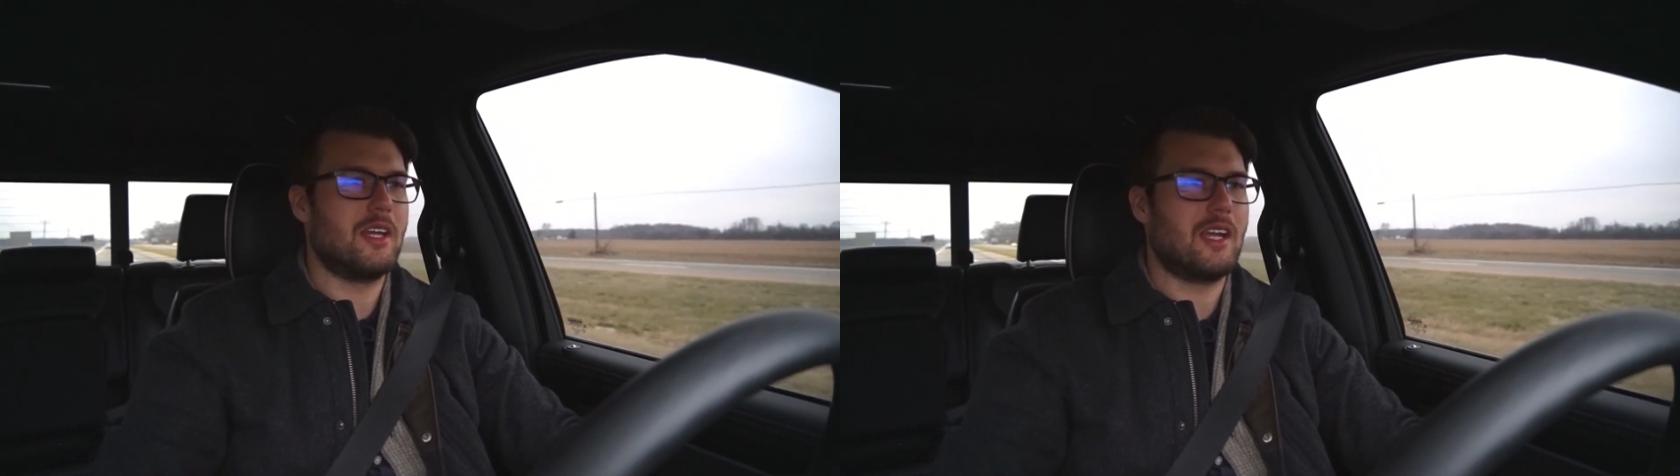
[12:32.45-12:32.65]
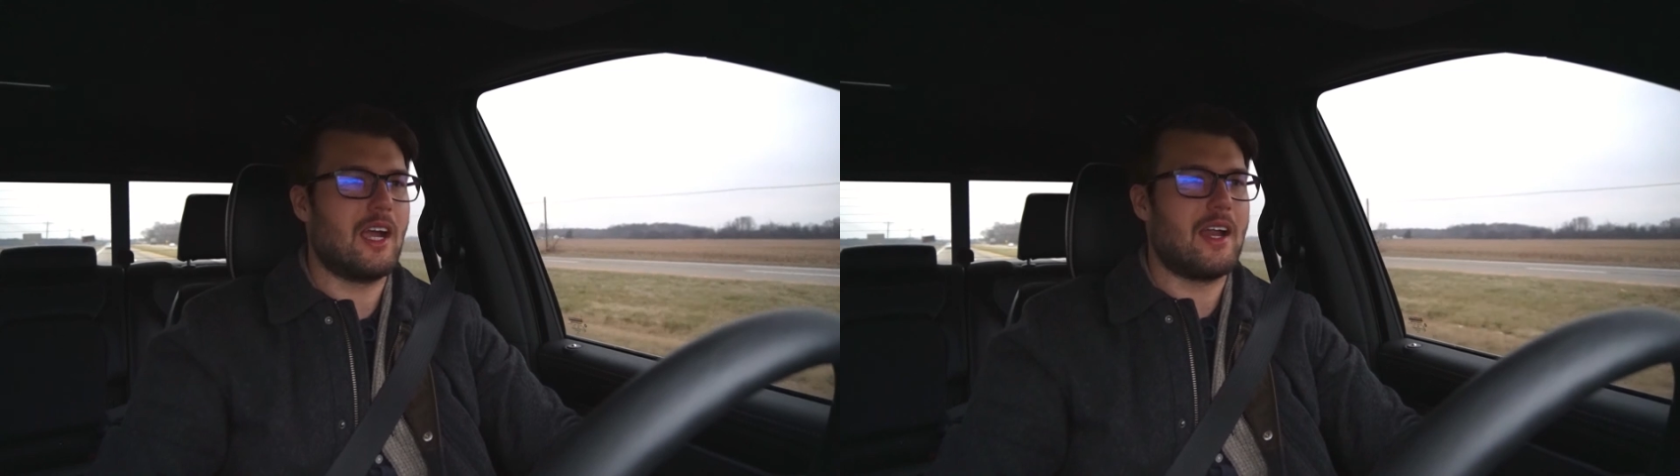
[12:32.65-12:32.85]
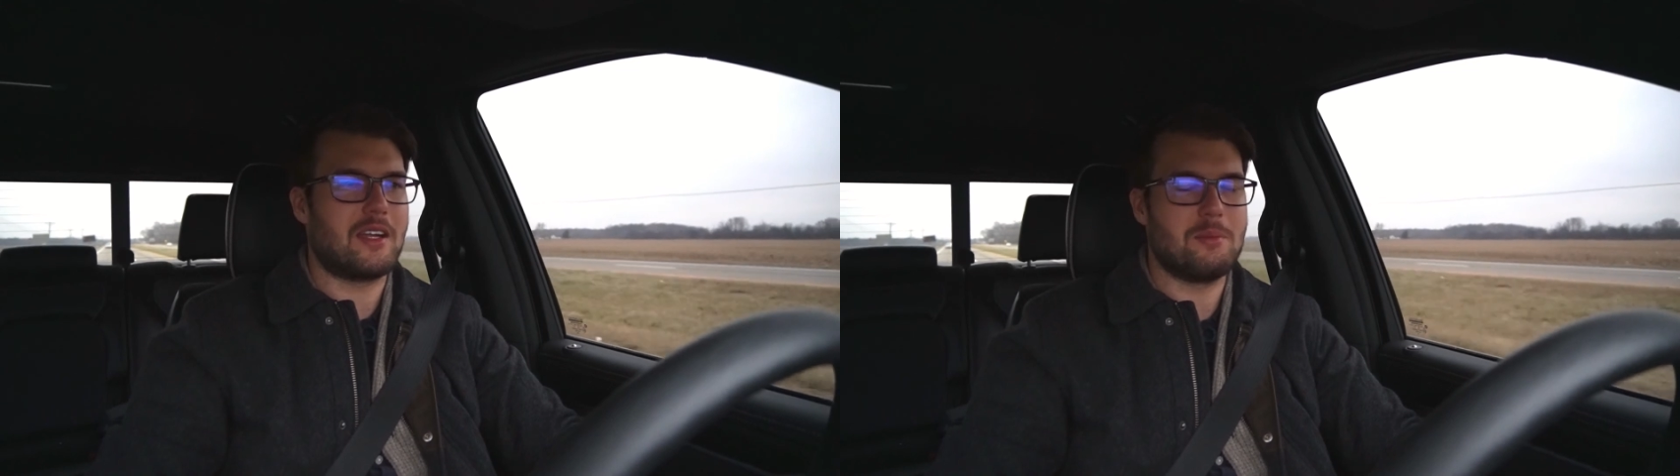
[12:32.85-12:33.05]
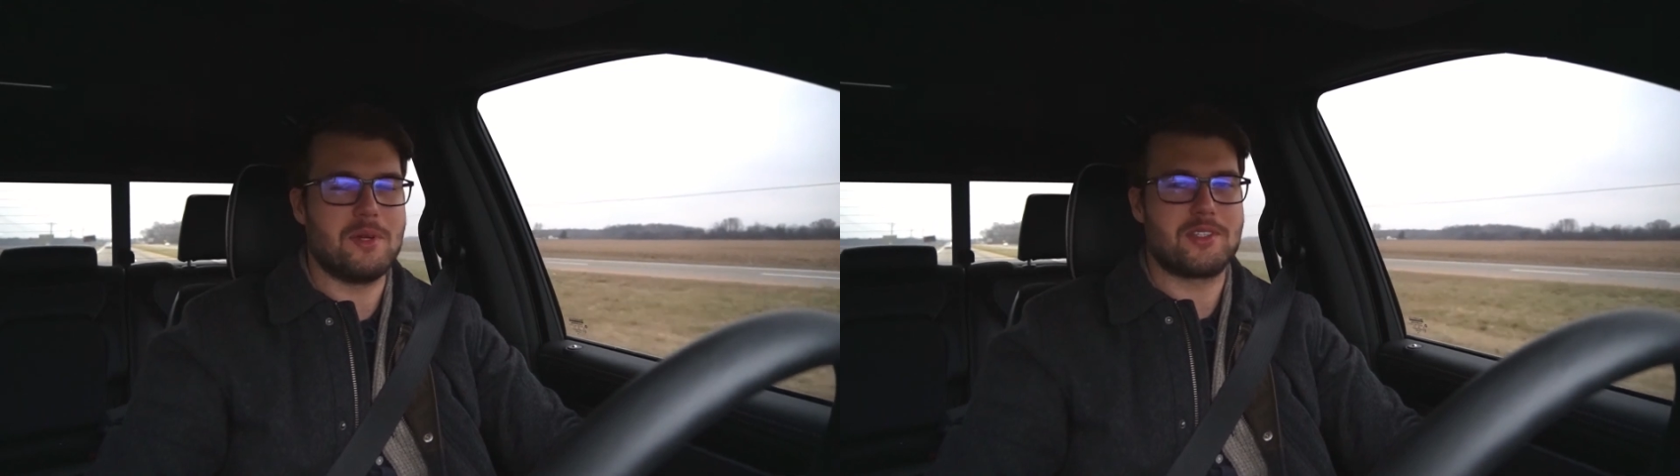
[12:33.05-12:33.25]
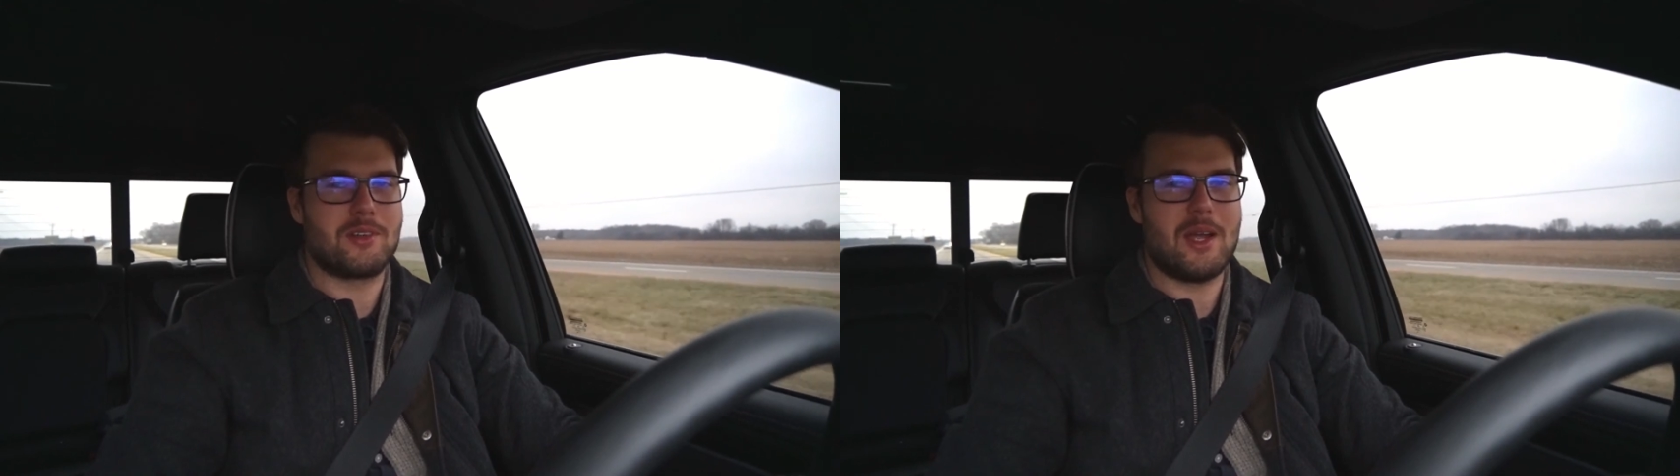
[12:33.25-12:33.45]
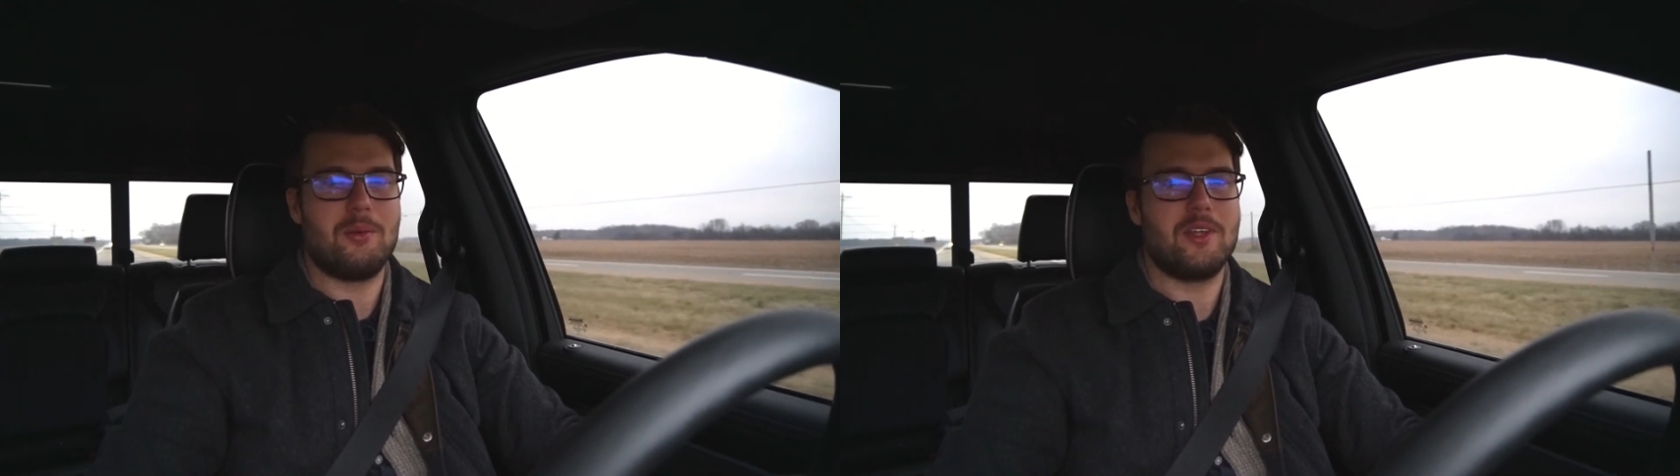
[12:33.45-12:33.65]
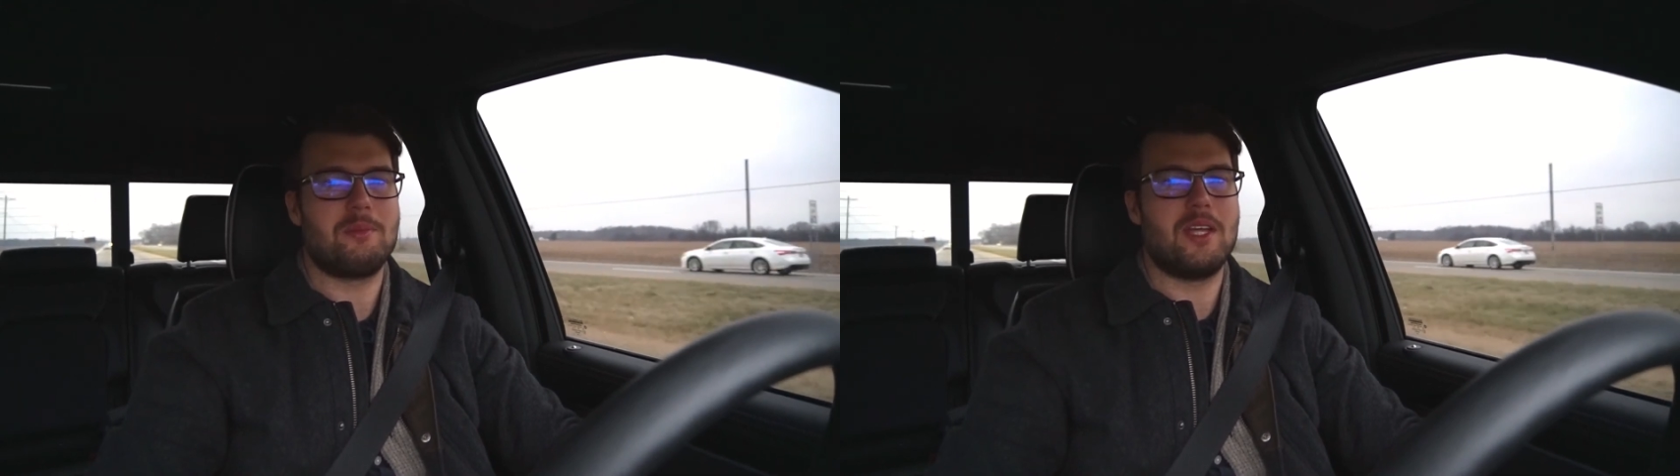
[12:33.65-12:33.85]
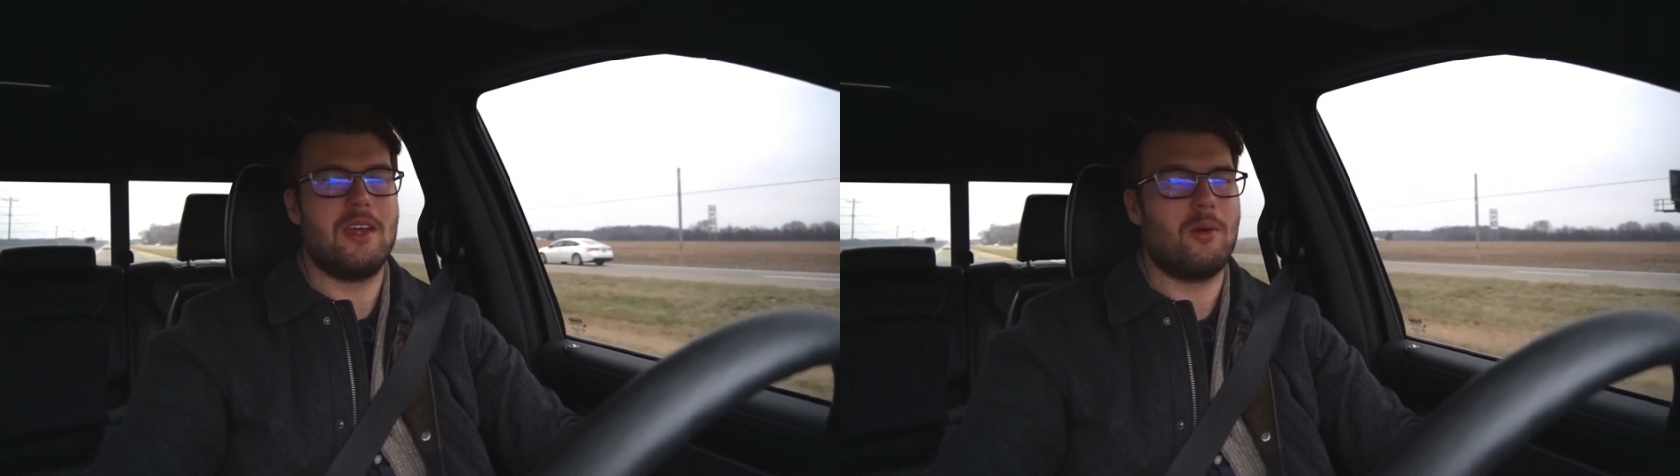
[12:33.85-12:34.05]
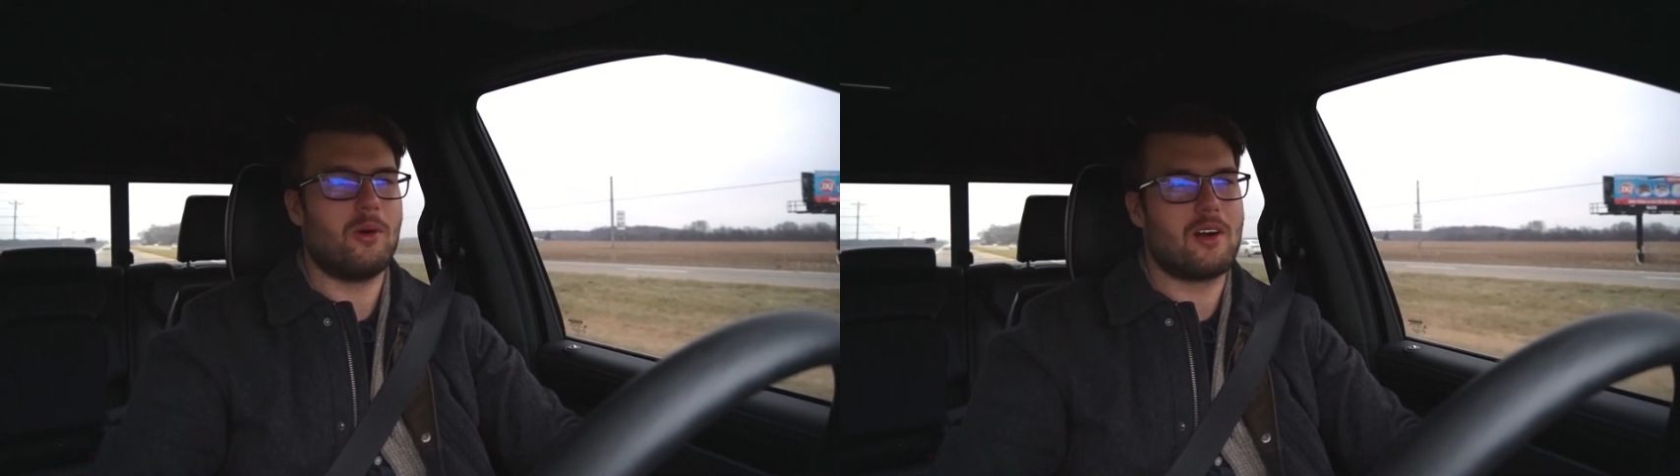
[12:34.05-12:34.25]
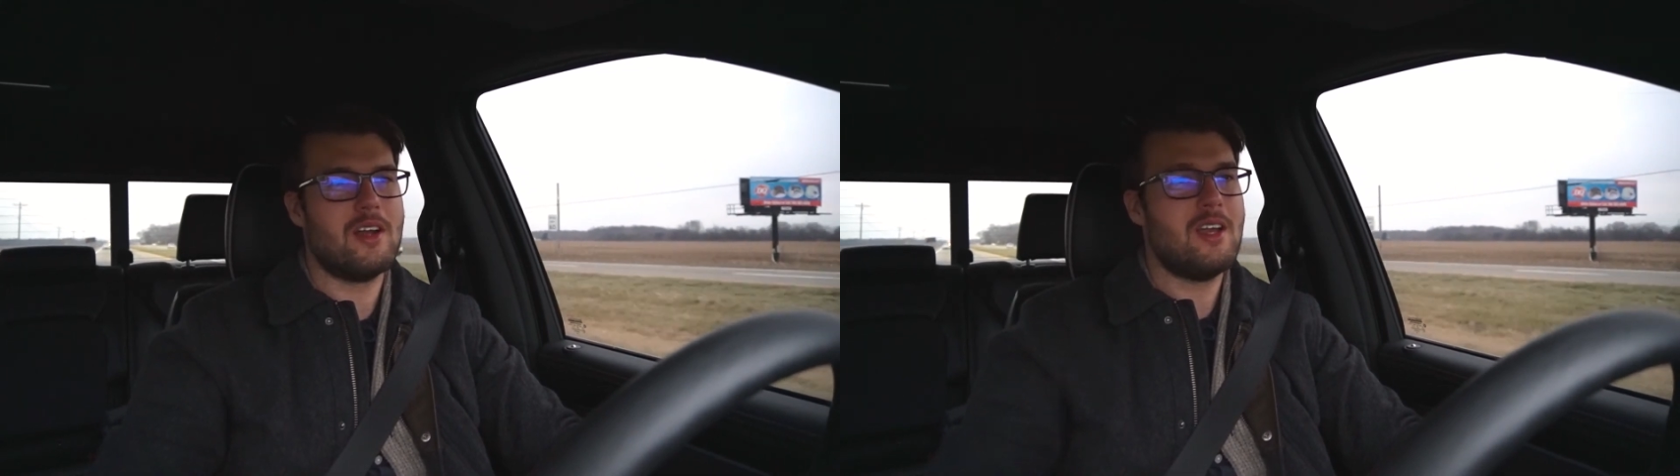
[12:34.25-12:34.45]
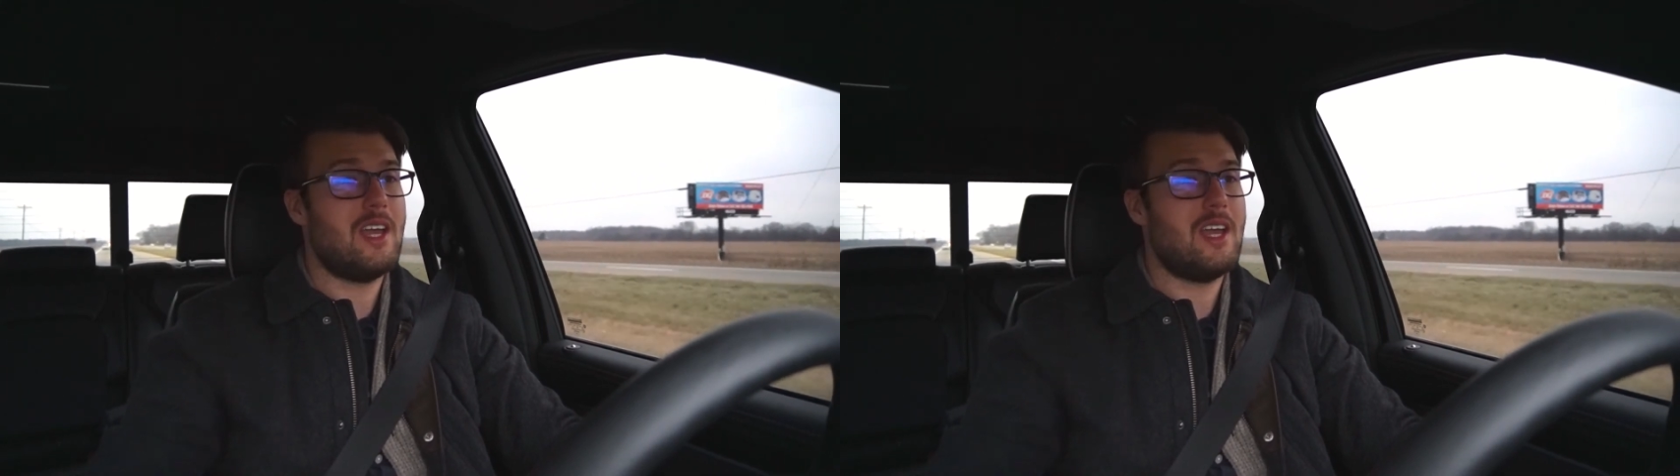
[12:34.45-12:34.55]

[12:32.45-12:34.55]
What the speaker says: they can kind of commiserate with me, or